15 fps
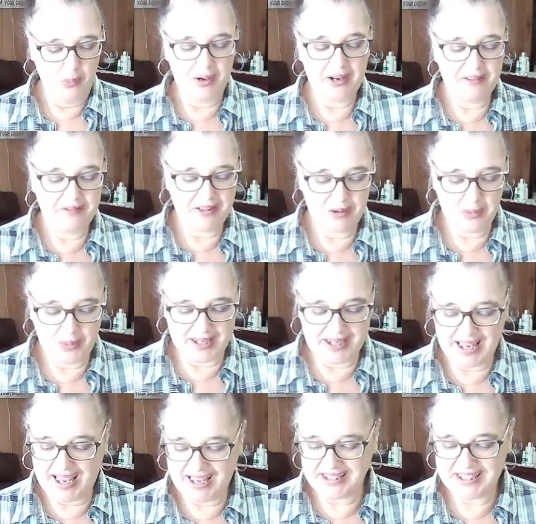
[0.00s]
Whatever the week
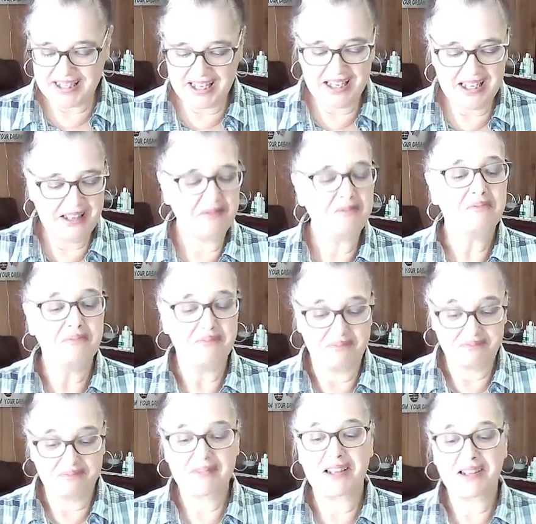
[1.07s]
has here,
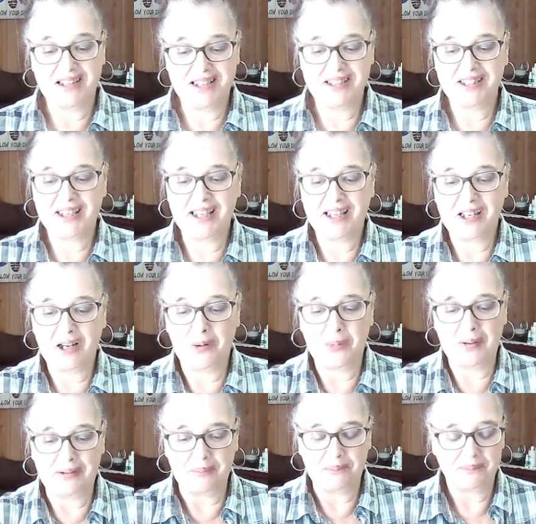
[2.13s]
let's get
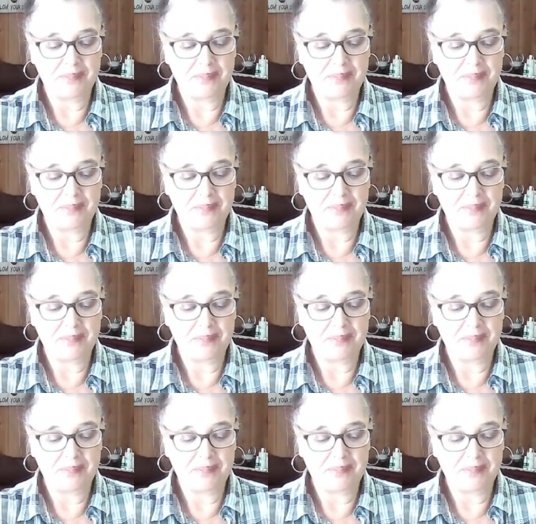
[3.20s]
going.